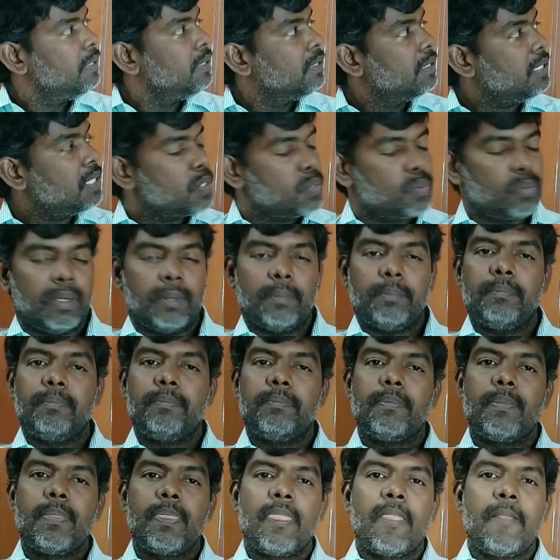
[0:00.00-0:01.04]
that's what.
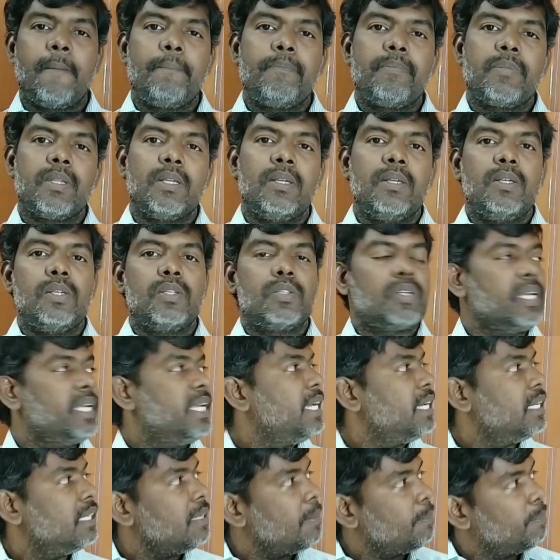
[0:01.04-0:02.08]
So
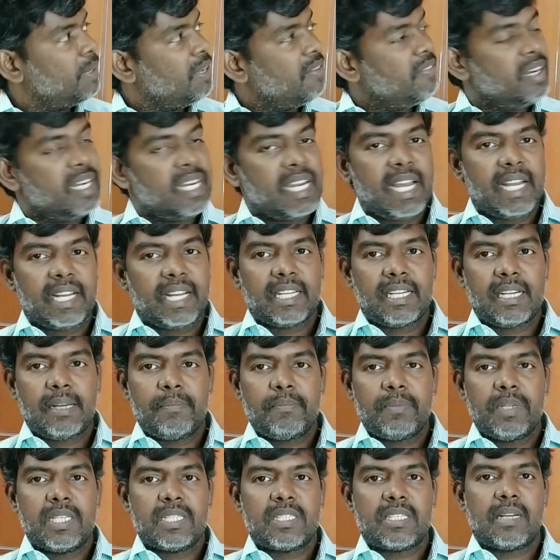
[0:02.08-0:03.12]
here the PV
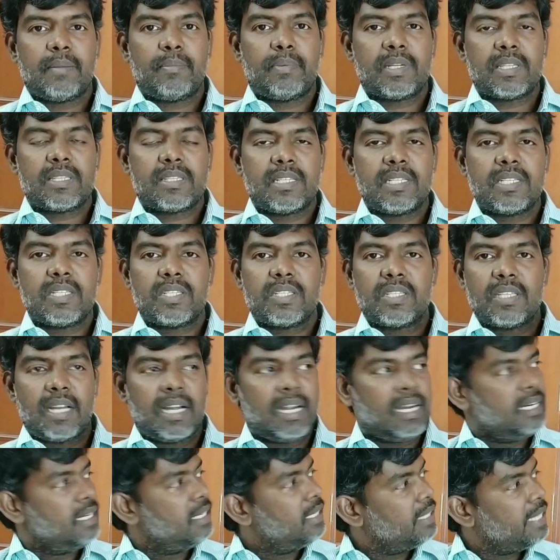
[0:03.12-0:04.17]
diagram it represents,
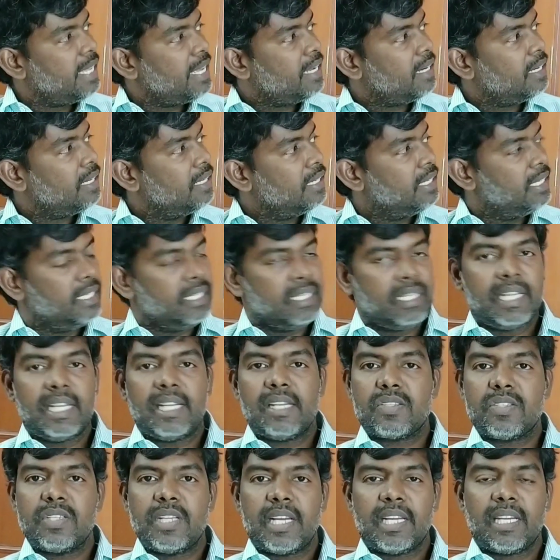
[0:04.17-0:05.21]
and there in
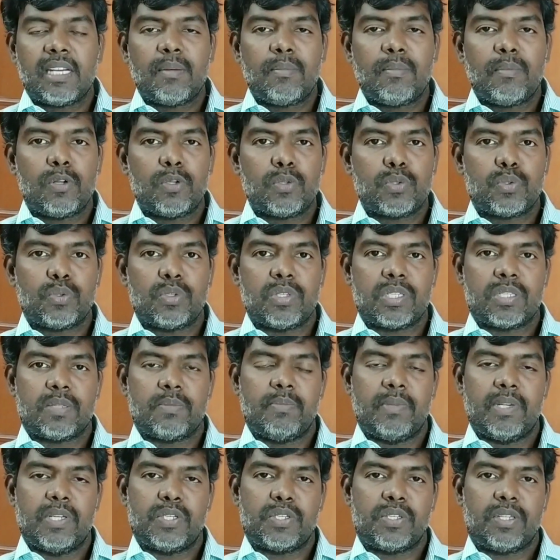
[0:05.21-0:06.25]
TS diagram also it's
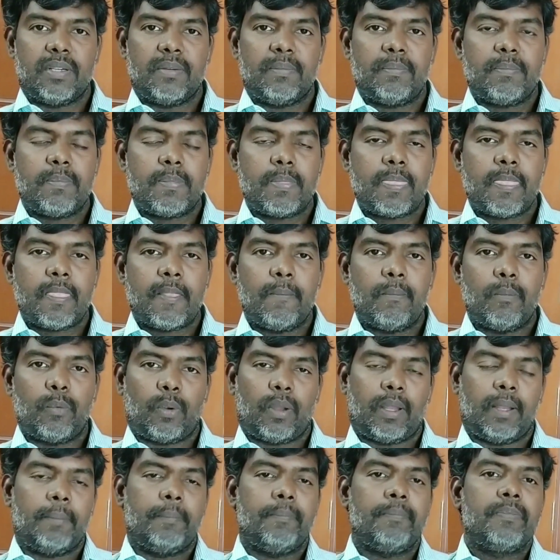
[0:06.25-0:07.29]
mentioned,
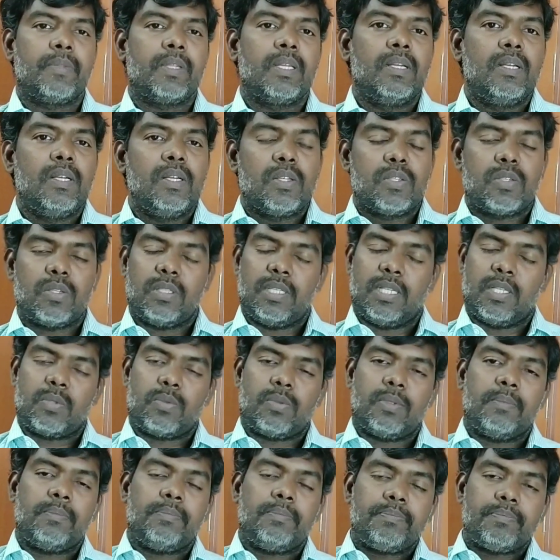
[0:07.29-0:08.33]
okay, so that's
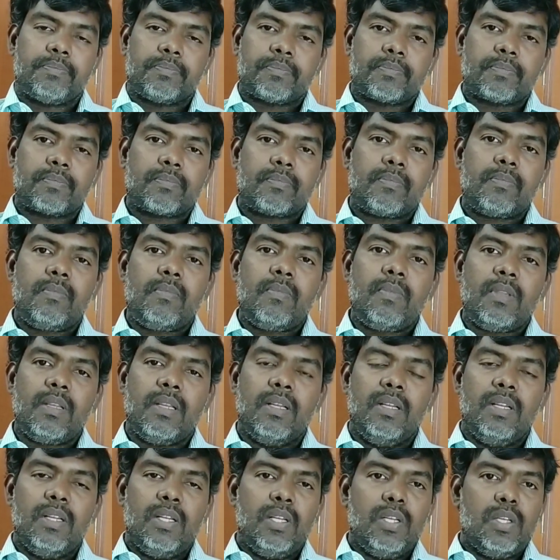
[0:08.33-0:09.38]
what.
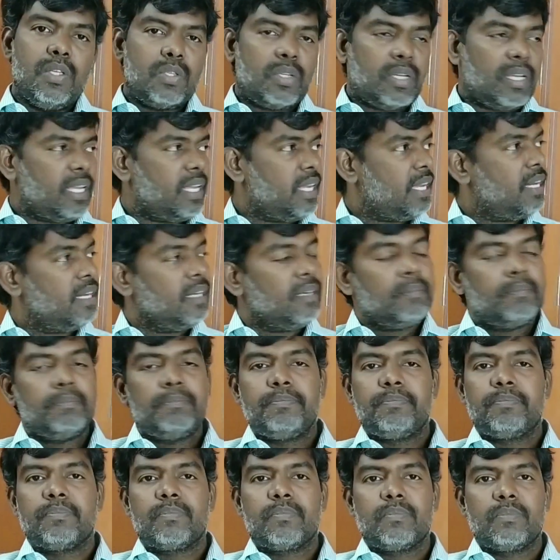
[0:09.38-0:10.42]
So here
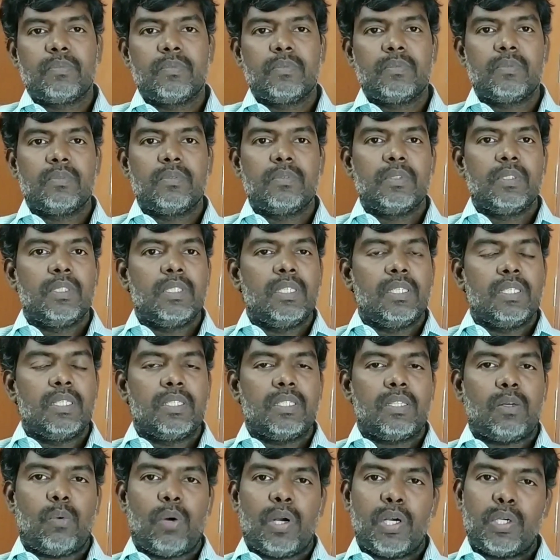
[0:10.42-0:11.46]

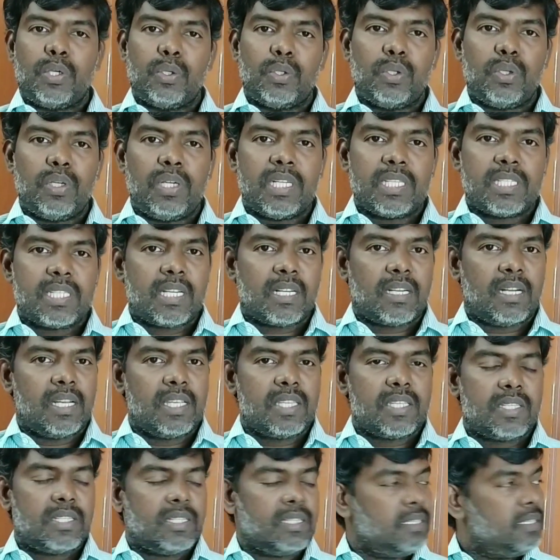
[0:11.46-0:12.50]
the 1 to 2 is a
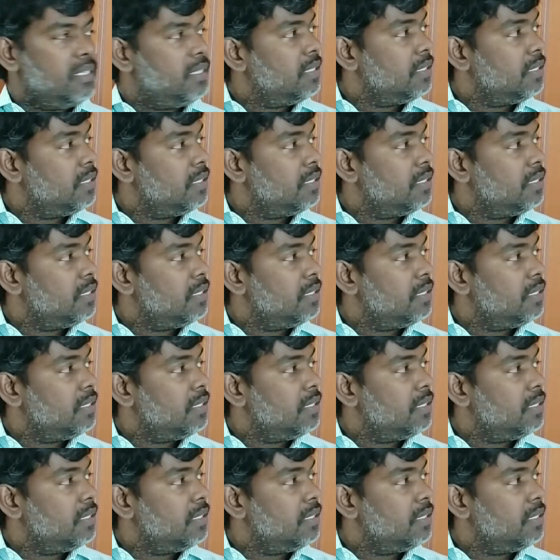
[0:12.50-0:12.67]
constant,